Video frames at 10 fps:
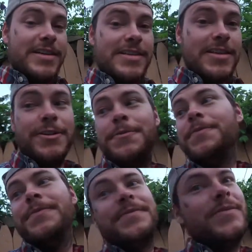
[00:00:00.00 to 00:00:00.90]
So
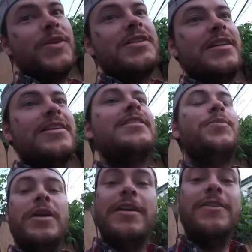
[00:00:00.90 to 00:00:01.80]
it wasn't easy,
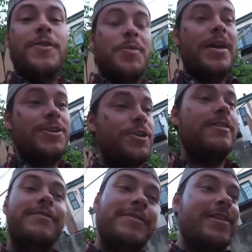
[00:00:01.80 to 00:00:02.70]
but if you're patient,
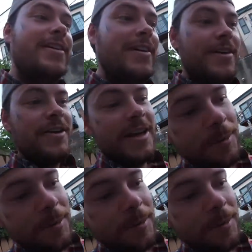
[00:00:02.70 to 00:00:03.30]
you get